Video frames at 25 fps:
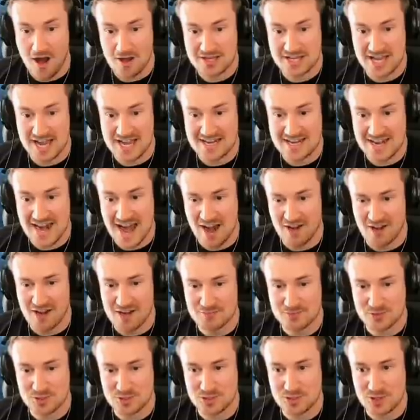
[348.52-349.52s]
Okay, now
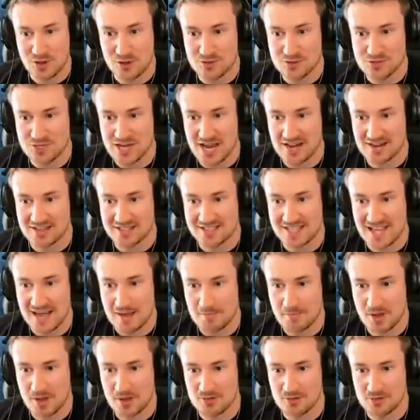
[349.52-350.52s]
I'm so jealous.
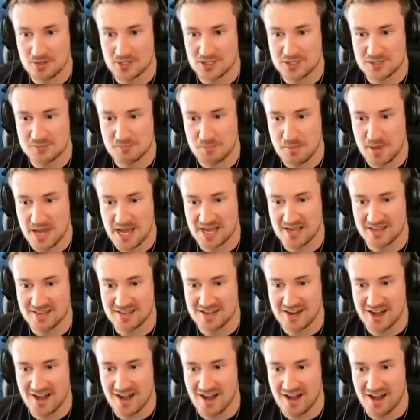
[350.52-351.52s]
That boat looks bigger
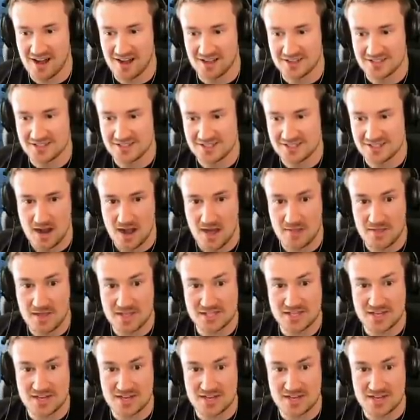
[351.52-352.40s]
than ours. And there's